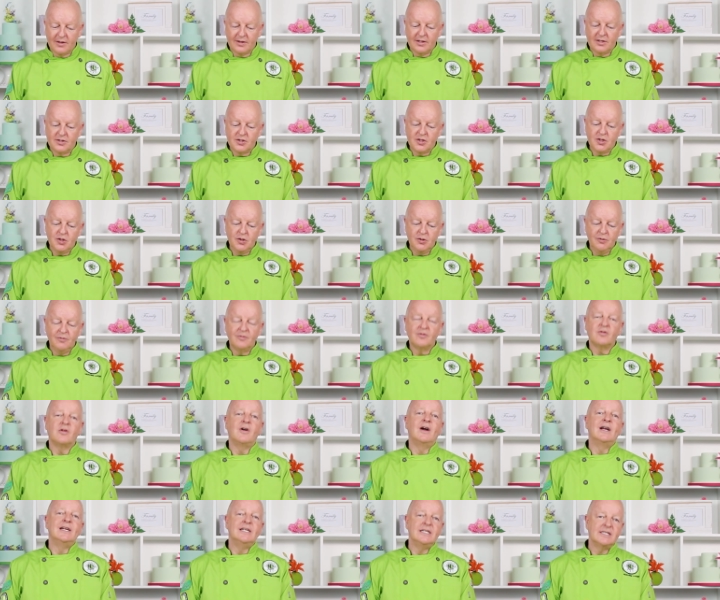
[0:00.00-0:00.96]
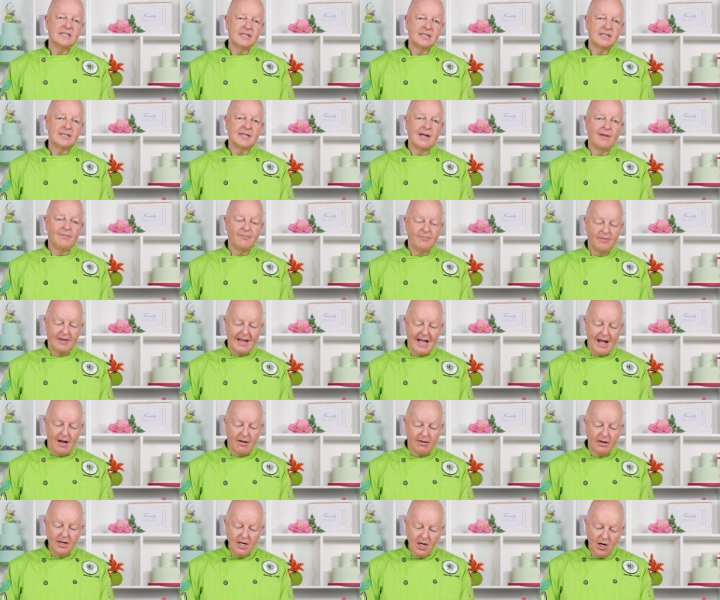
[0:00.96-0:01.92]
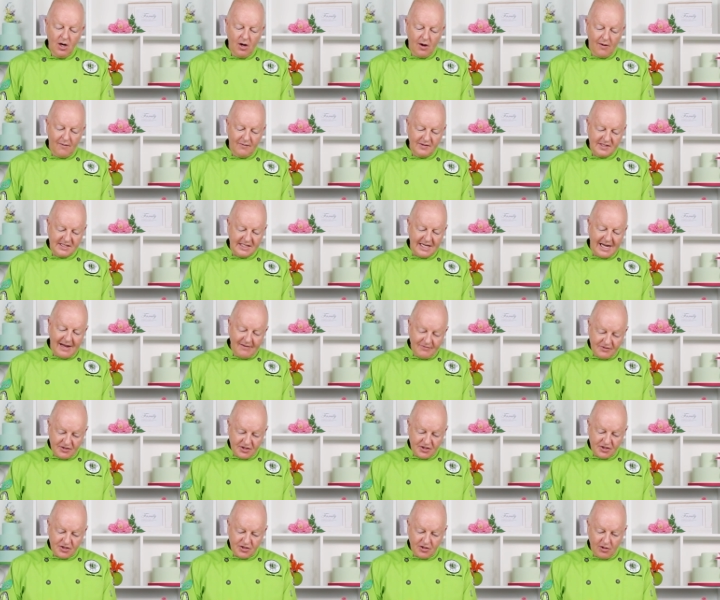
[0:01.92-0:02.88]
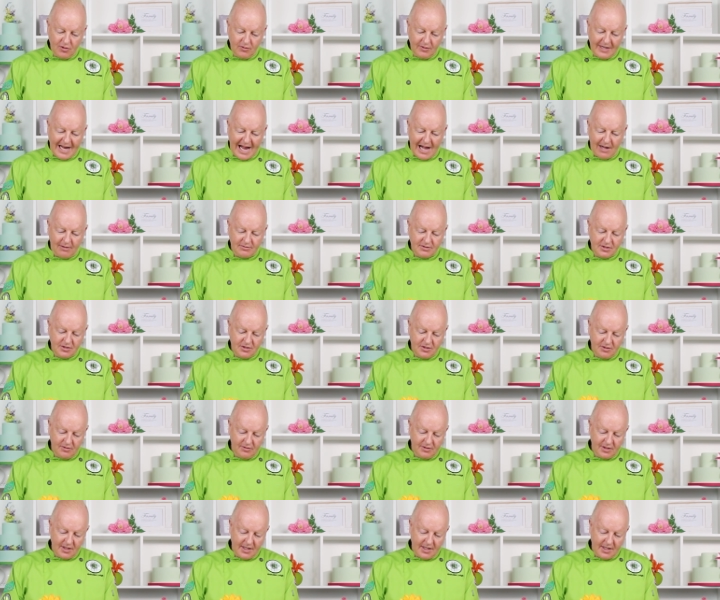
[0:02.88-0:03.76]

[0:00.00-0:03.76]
got the two varieties of sunflower. Obviously I've just shown how to do